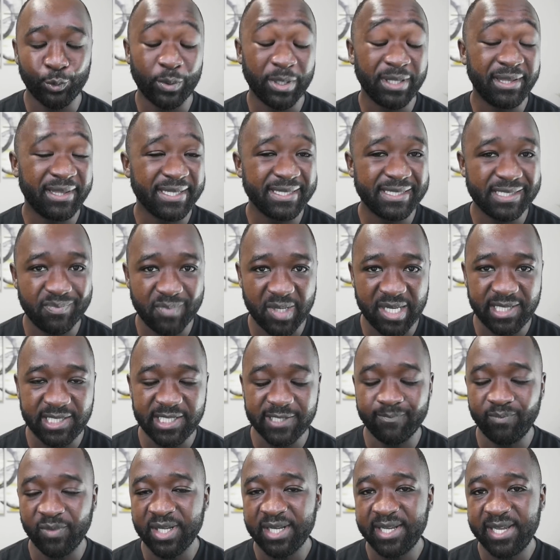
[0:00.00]
What this
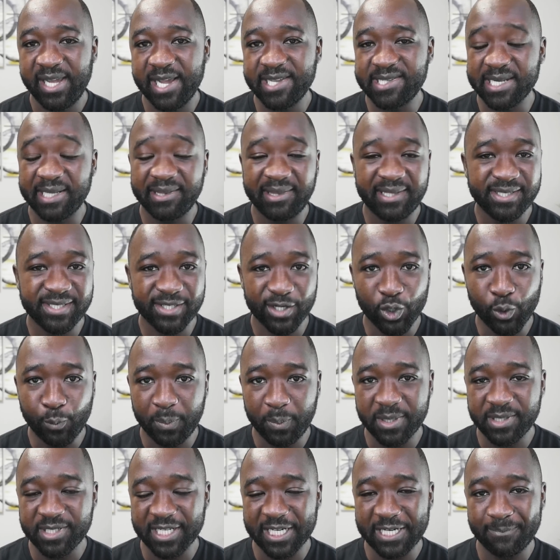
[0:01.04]
means is that this
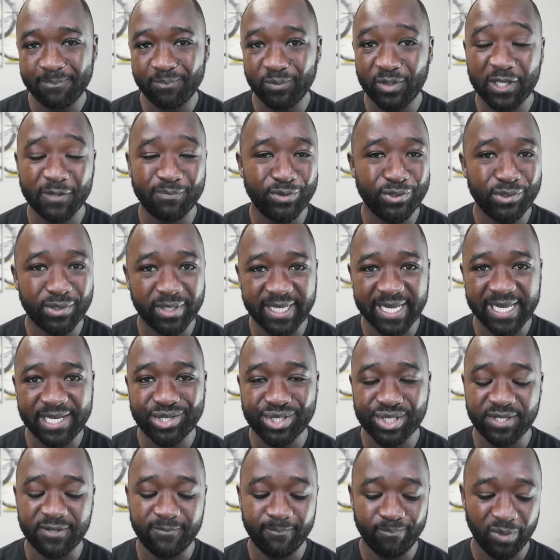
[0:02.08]
opens up
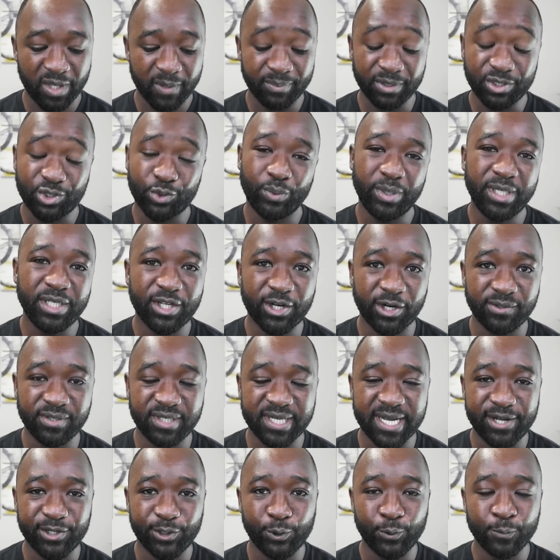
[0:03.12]
communication between
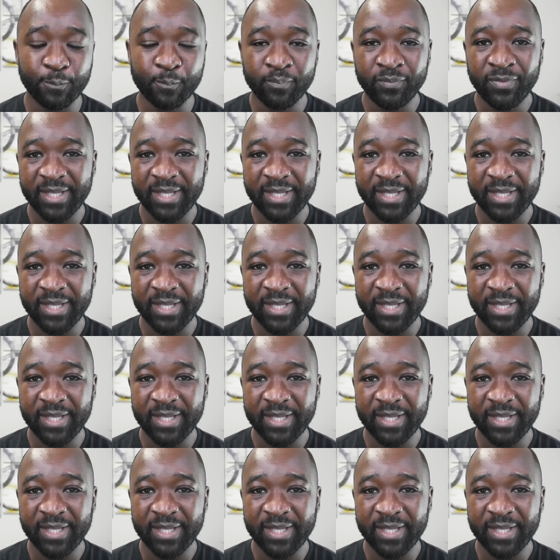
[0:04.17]
Cardano